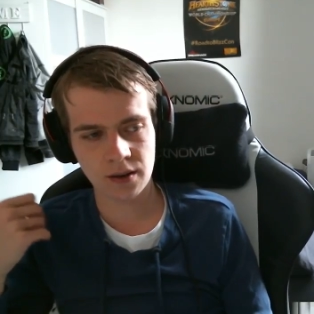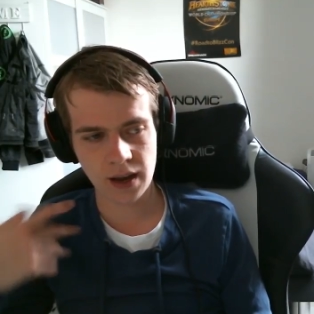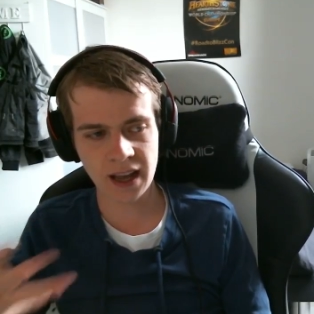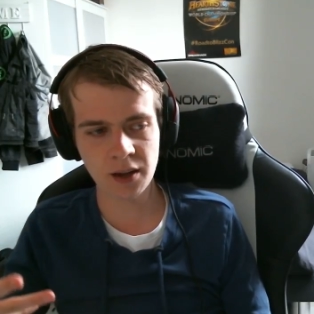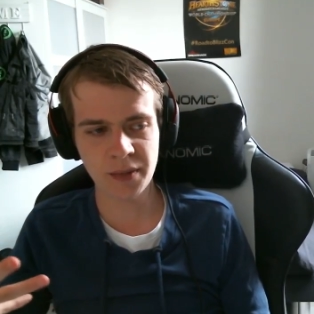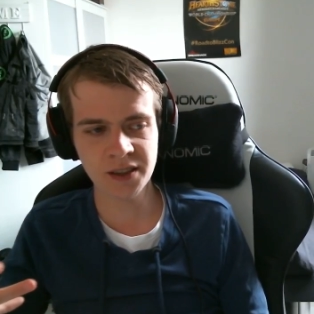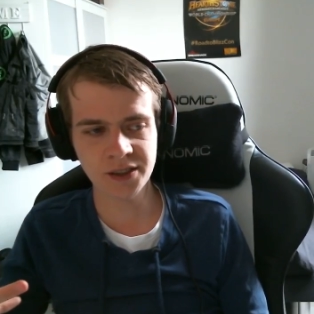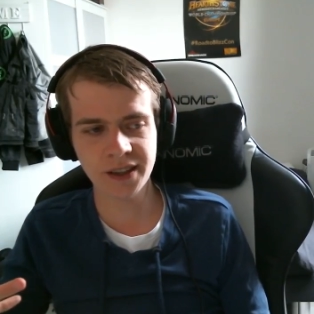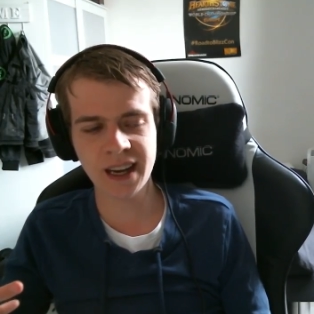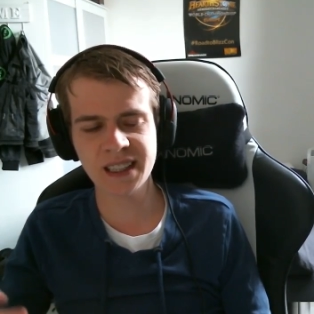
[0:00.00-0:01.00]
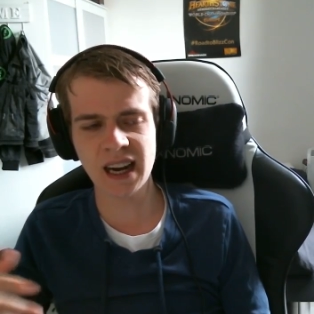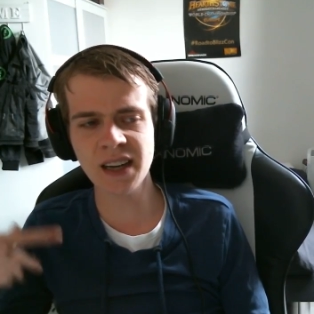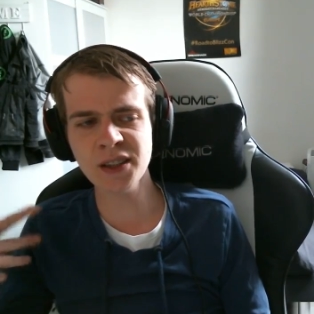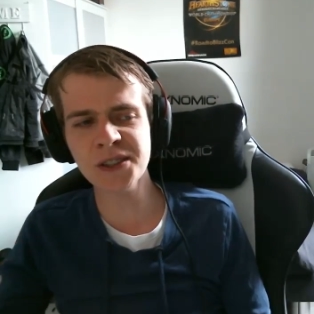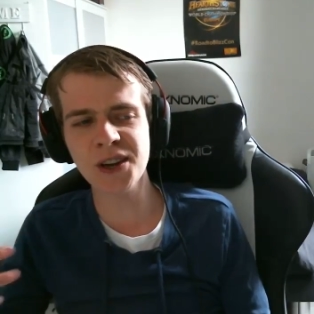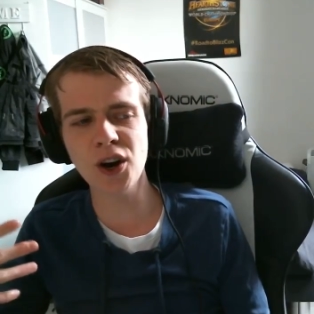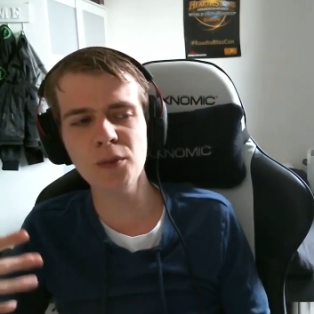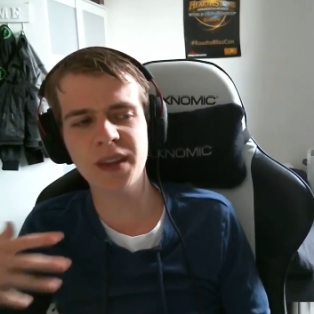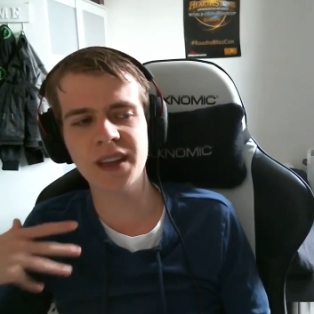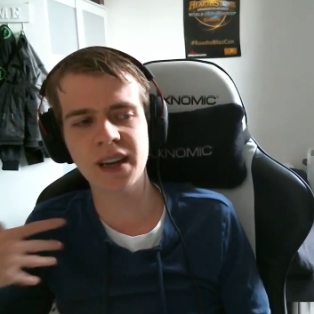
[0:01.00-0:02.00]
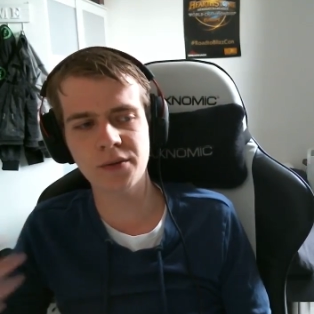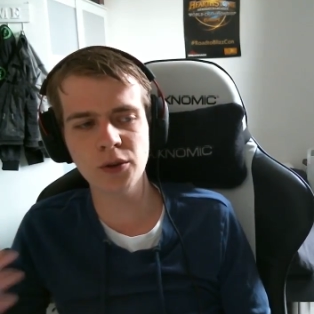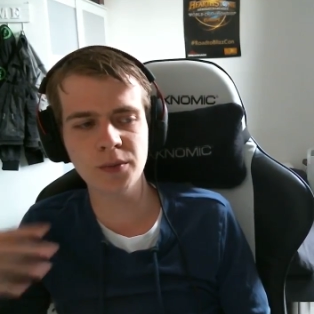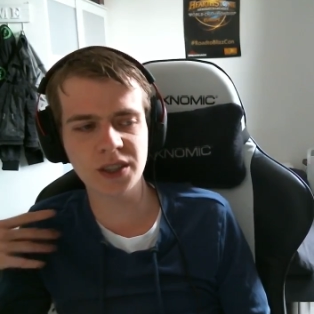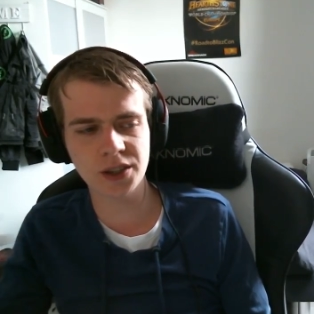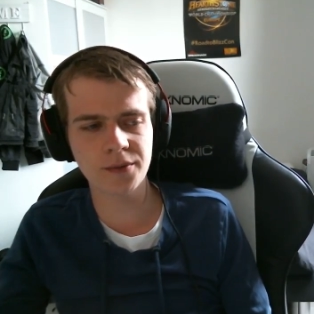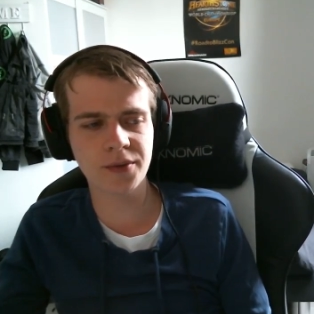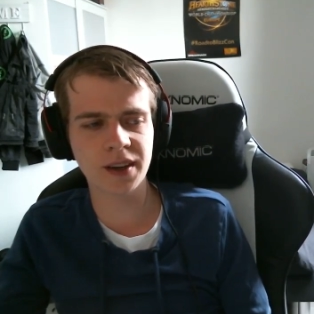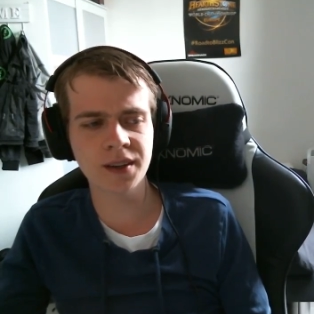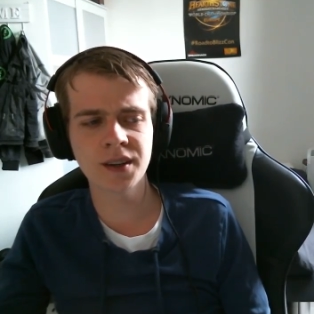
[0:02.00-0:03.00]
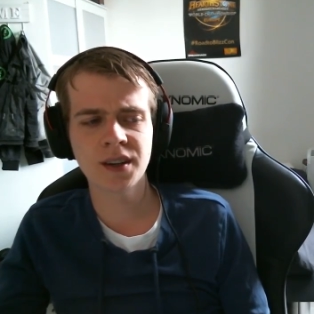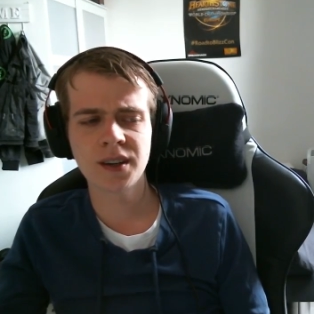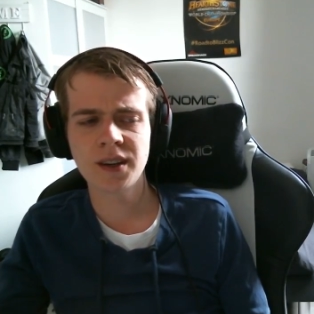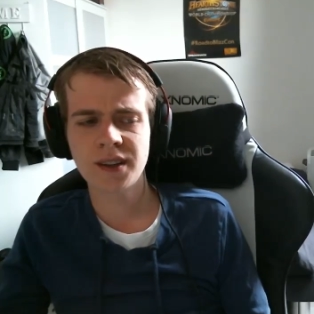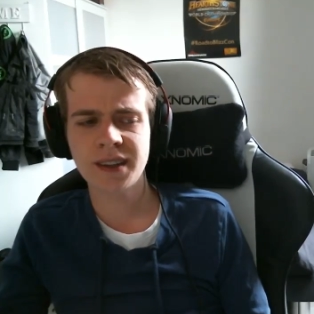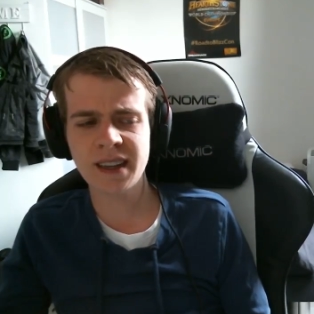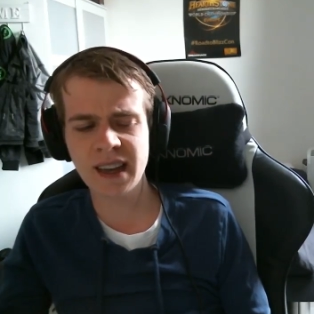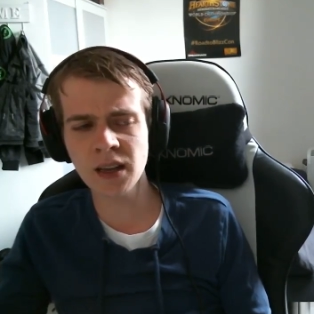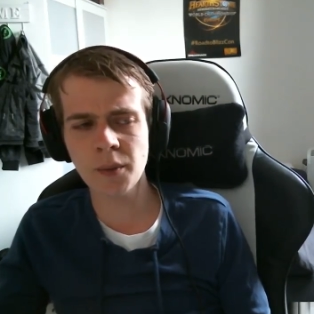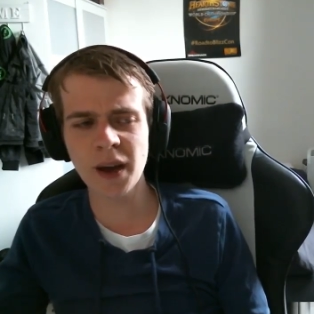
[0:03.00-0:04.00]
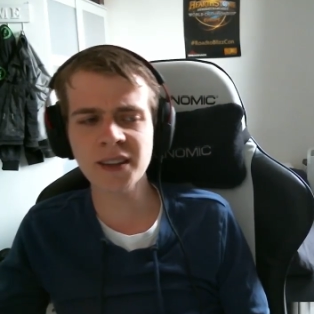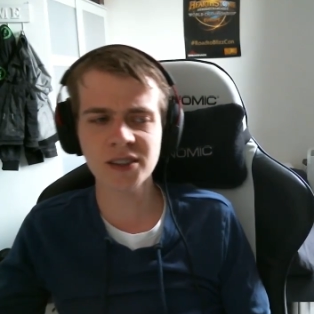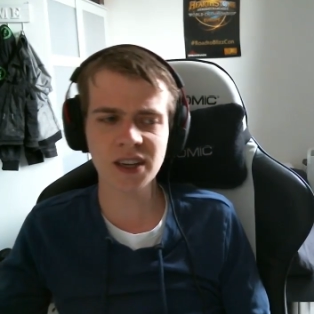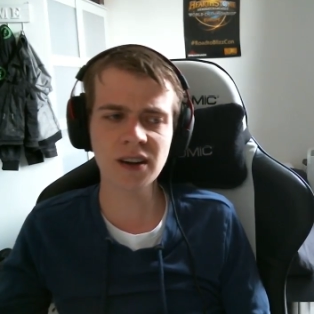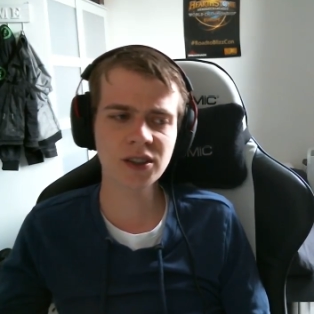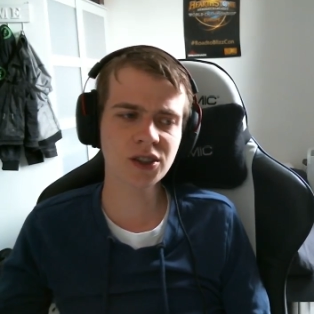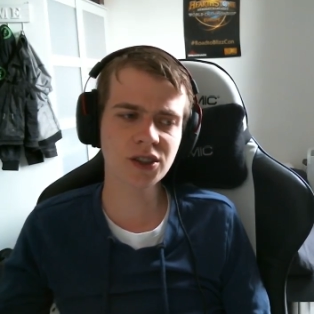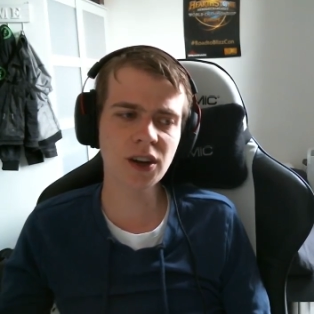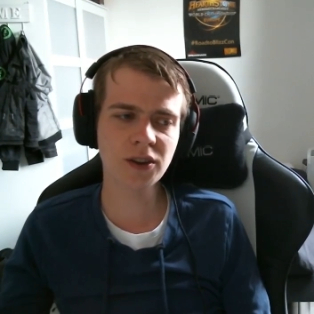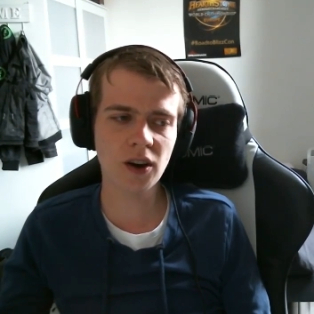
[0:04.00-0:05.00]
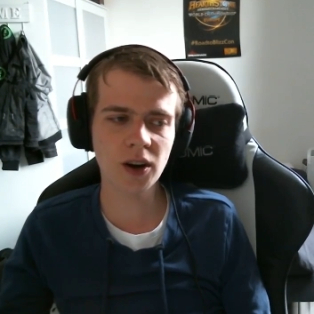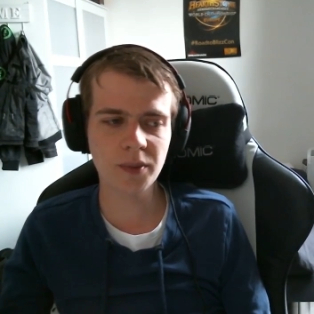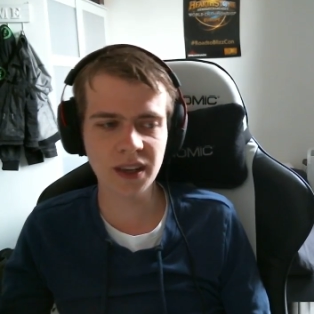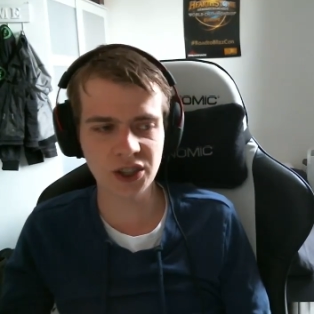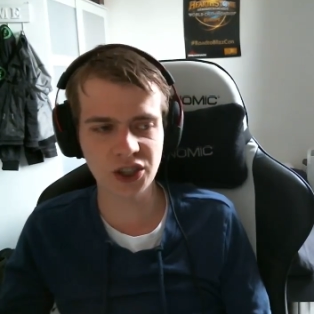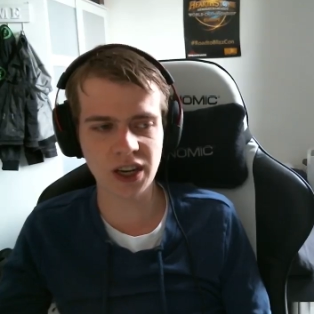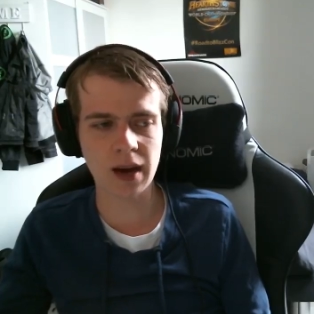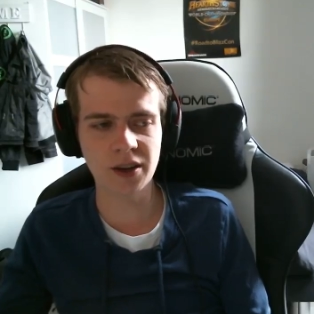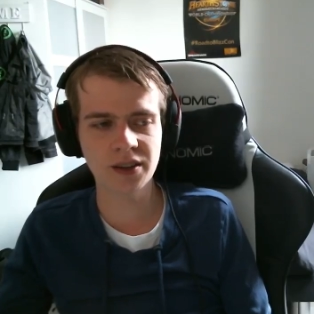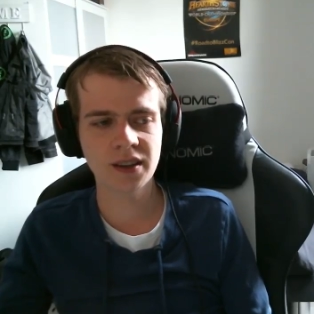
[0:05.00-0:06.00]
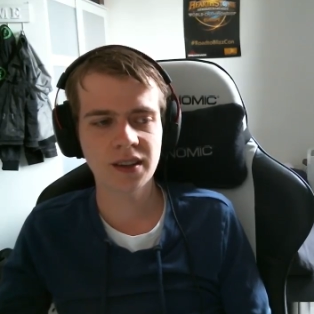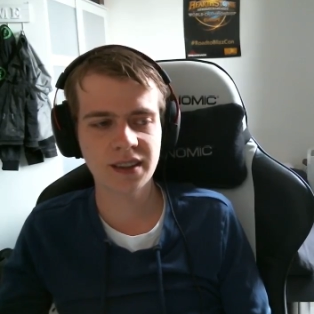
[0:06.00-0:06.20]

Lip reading: elemental decks. I just hope that there will be something, that elementals are just not gonna be Shaman.